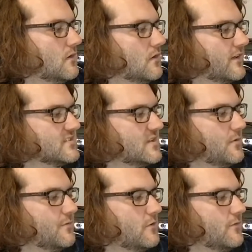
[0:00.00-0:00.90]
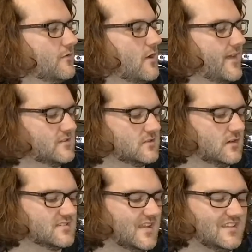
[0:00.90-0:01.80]
Like I said before, we've got that dot
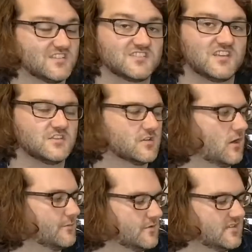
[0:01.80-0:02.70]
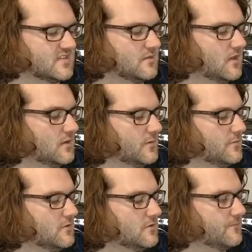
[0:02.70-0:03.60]
saying it's a C sharp, so we need to keep going a bit
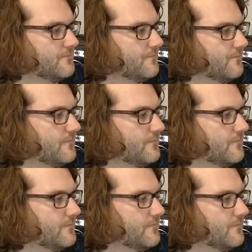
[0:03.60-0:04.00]
more.